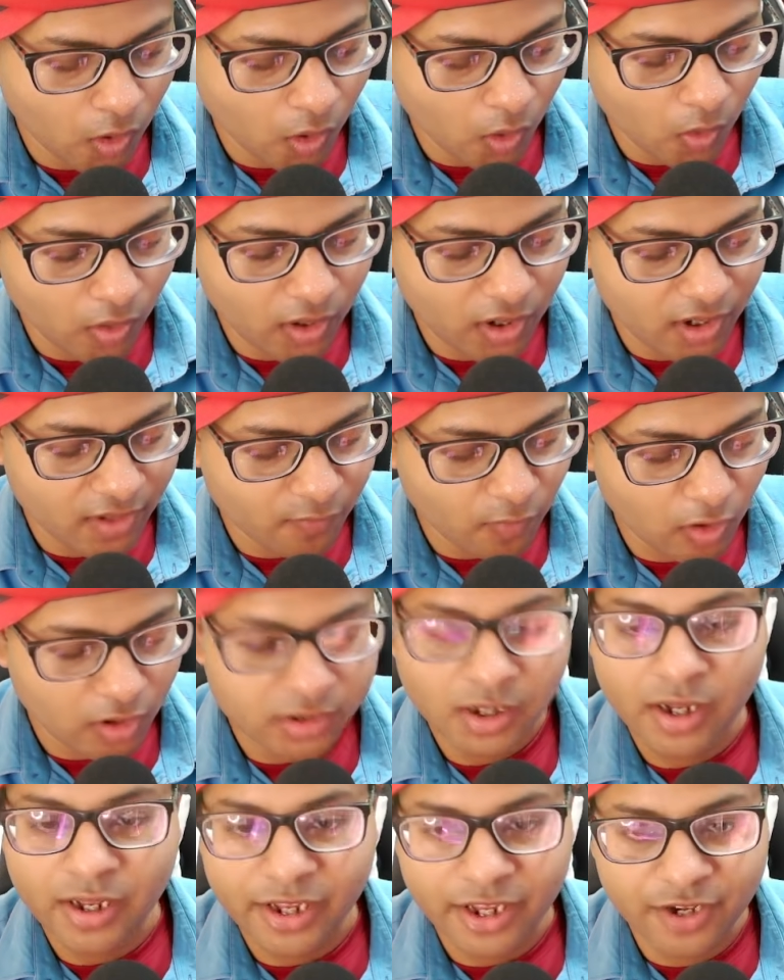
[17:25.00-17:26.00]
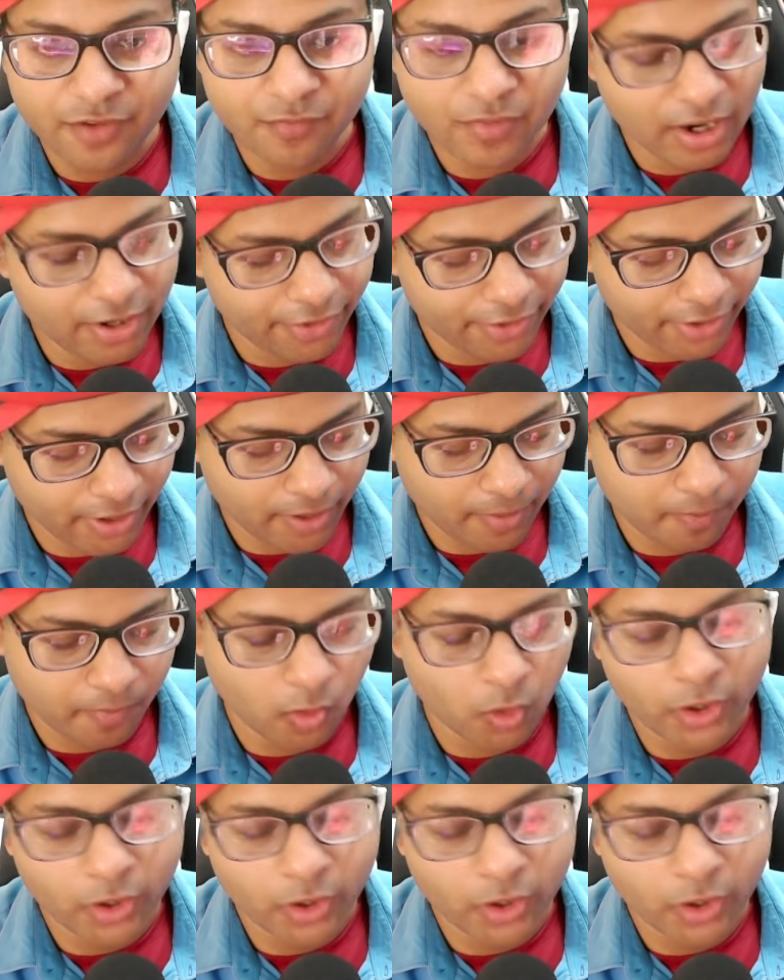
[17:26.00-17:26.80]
only for the infantry.